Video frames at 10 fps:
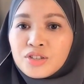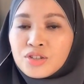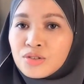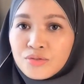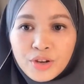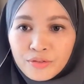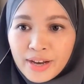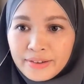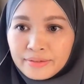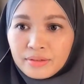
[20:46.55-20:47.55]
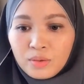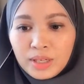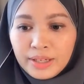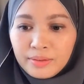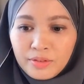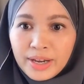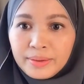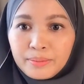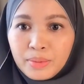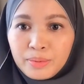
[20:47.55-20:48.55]
Choose 3 or 5 only,
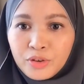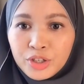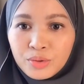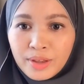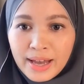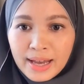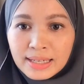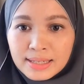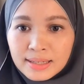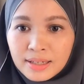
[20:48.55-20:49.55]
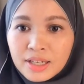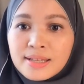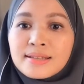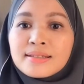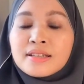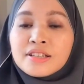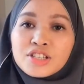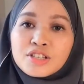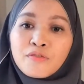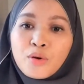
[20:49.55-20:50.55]
right? But before you do that,
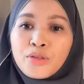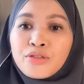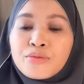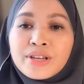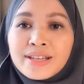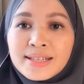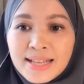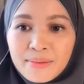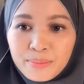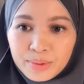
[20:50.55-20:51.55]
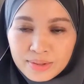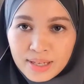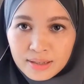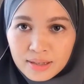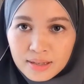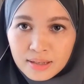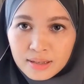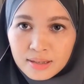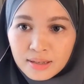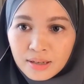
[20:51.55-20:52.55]
search for 3 example
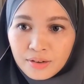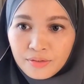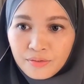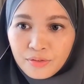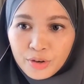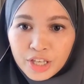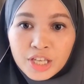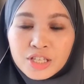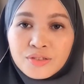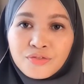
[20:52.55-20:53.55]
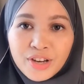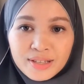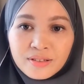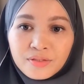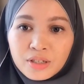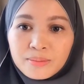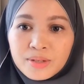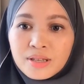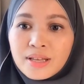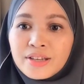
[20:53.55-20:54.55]
sentences for each phrasal verb
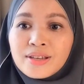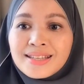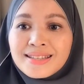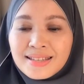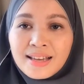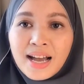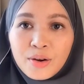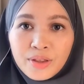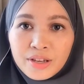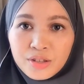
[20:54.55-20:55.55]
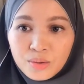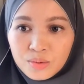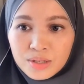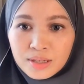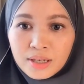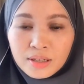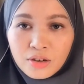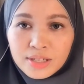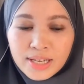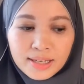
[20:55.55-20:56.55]
so that you can see how they're used in
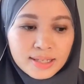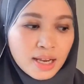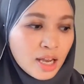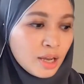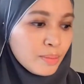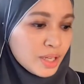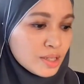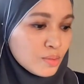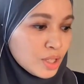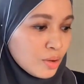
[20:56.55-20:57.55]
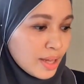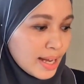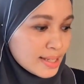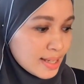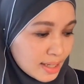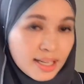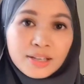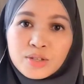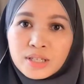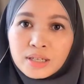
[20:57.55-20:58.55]
context. Because we know that as second
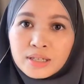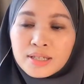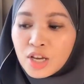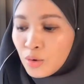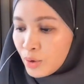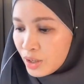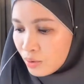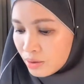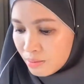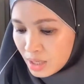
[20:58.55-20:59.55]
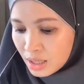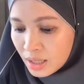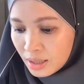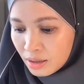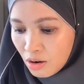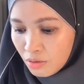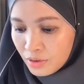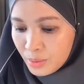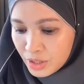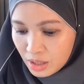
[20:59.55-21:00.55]
language learners, we know the meaning of
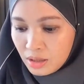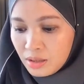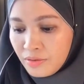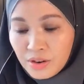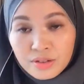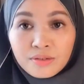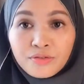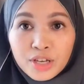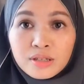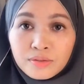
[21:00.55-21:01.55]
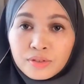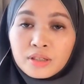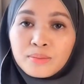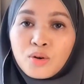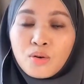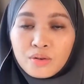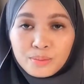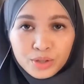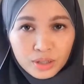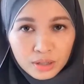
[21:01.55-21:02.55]
a particular phrasal verb or a
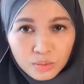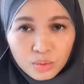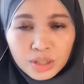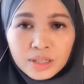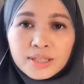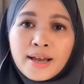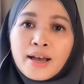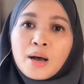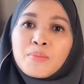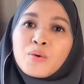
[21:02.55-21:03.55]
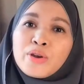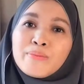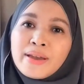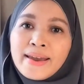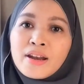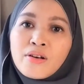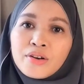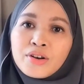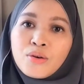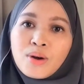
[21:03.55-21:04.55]
particular word, but we may
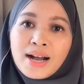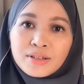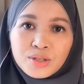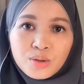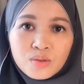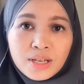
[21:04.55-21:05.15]
not know how to use